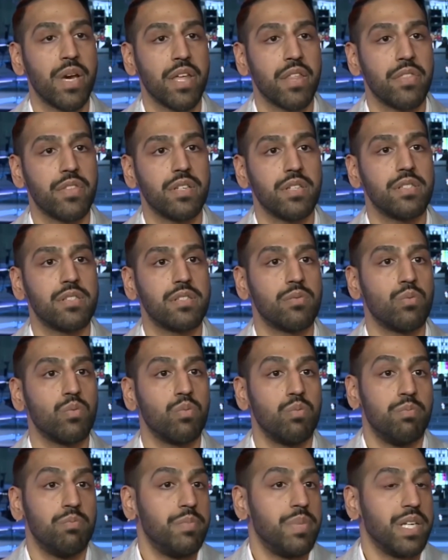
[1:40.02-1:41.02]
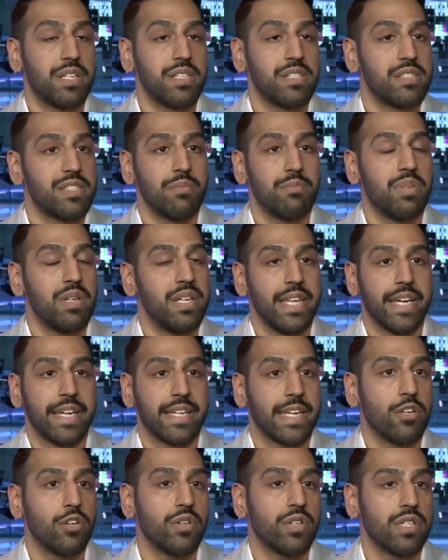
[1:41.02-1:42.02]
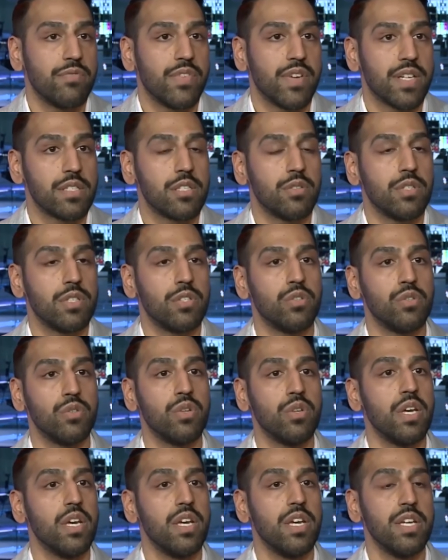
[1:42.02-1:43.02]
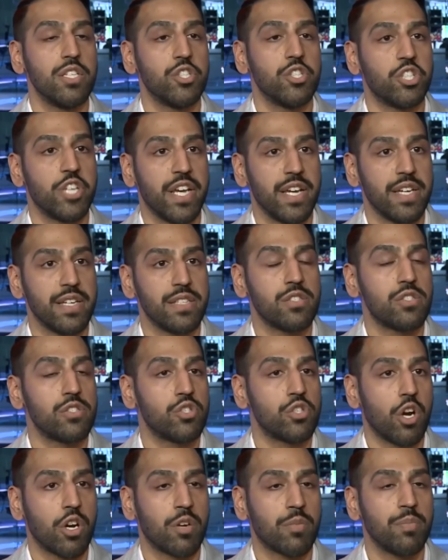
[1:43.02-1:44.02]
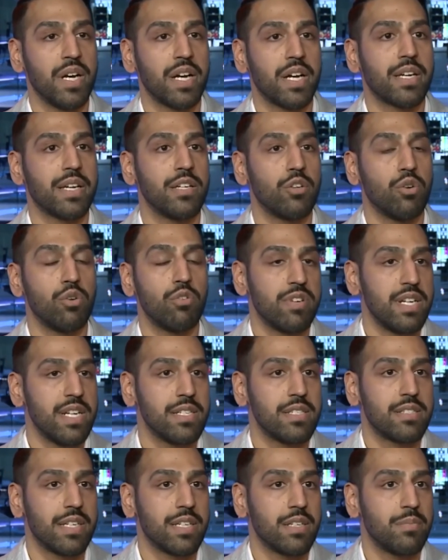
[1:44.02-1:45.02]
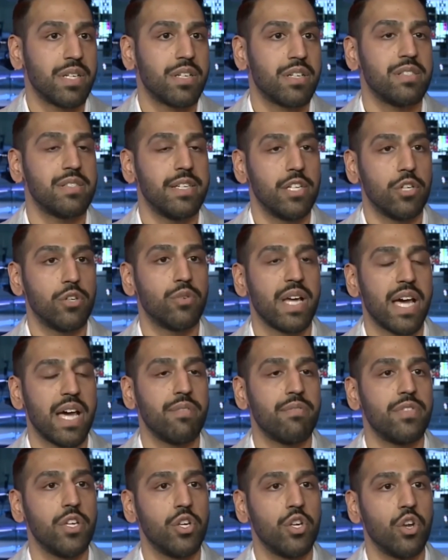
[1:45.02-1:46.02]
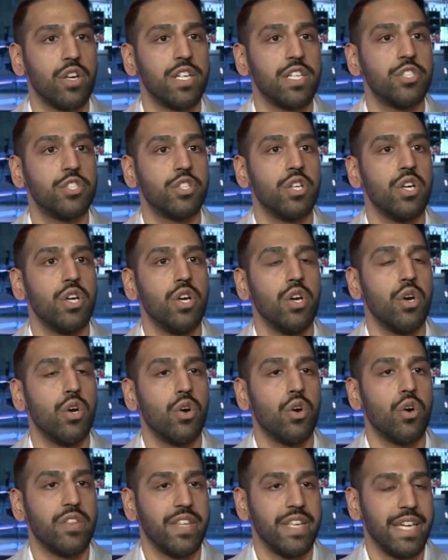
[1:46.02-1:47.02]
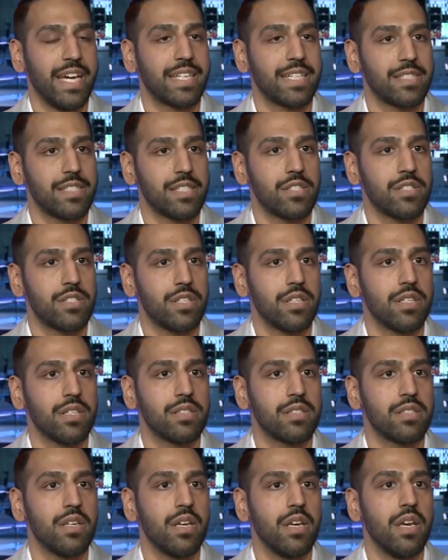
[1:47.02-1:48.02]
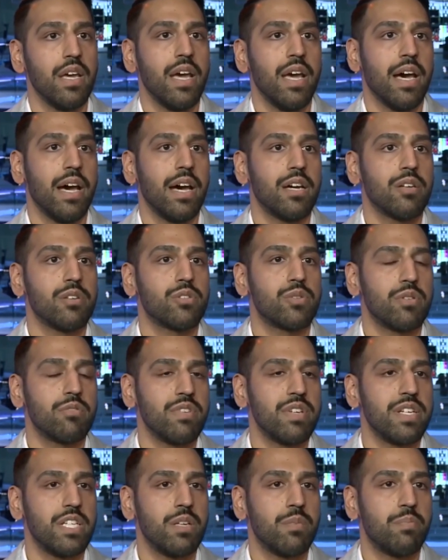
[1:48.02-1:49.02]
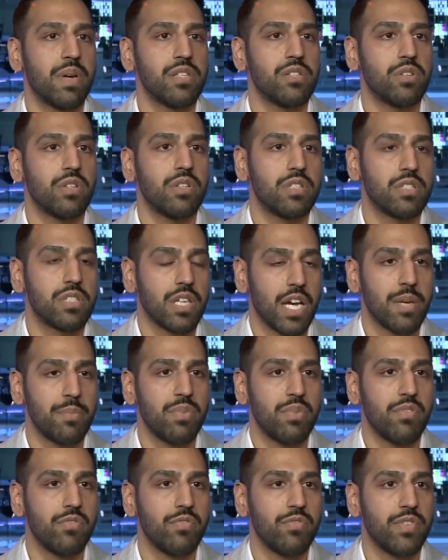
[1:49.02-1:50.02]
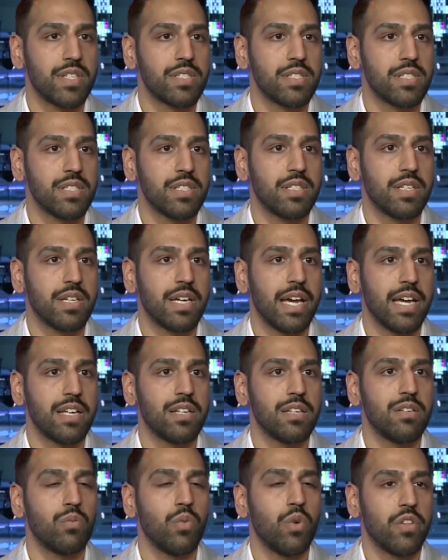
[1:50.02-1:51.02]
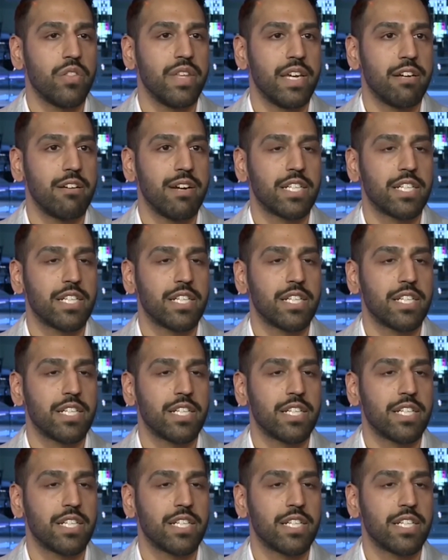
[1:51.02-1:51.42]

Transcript: methods, because simply they cannot invest into shares, stock market or real estate because they don't have the knowledge or the access to this. So it really depends on the type of investor and what